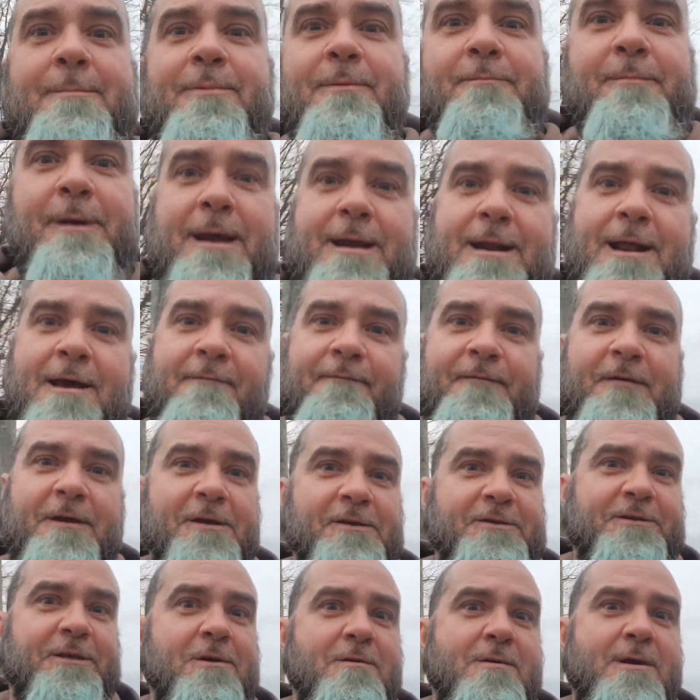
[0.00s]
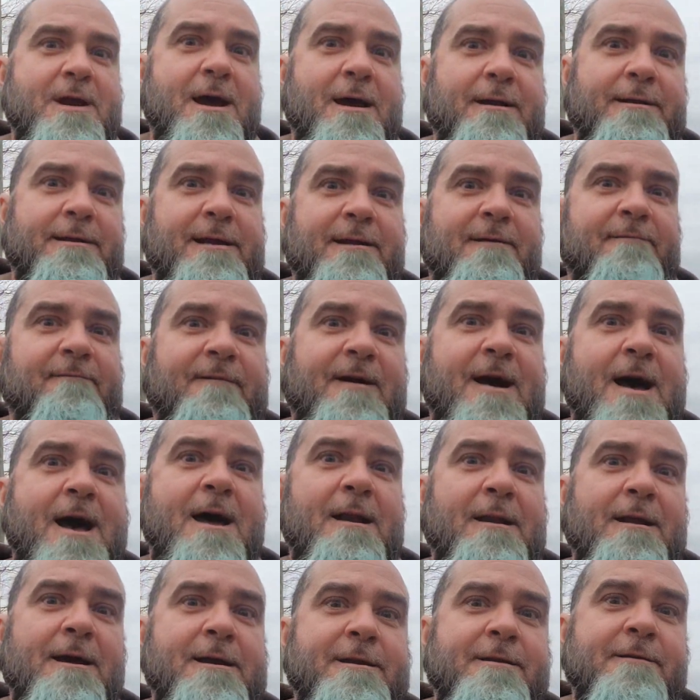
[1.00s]
But, man, I feel so goddamn
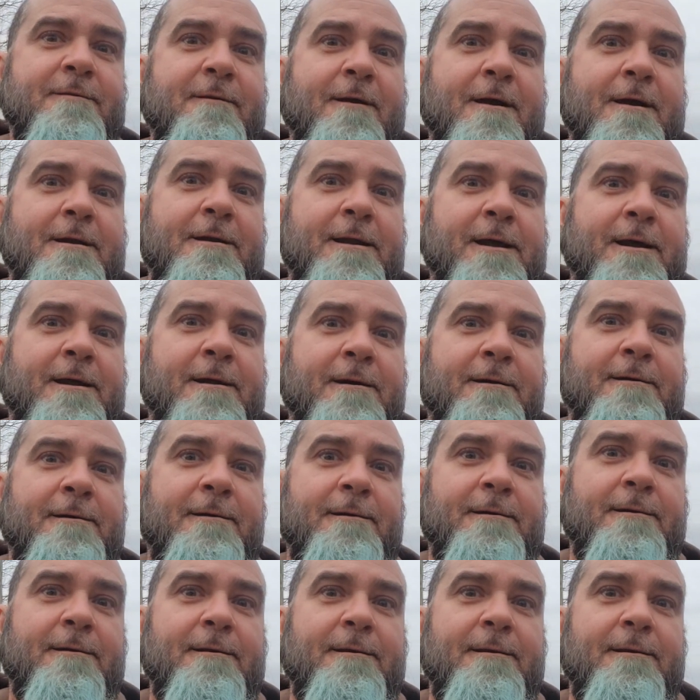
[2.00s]
violated right now.